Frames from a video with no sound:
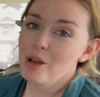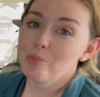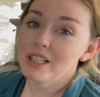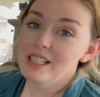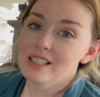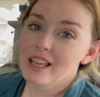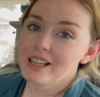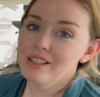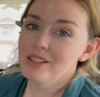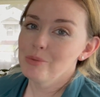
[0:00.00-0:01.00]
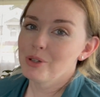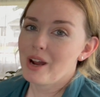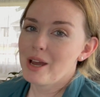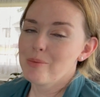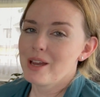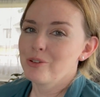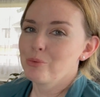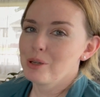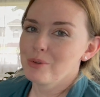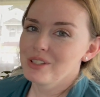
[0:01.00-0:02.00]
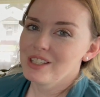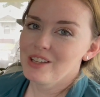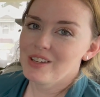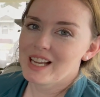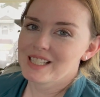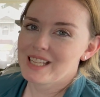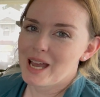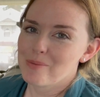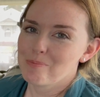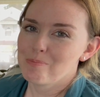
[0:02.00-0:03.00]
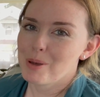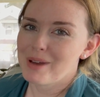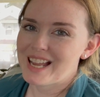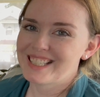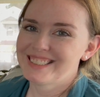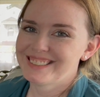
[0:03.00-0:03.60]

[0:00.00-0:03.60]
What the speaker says: Please like and subscribe, and we will see you next time. Bye-bye.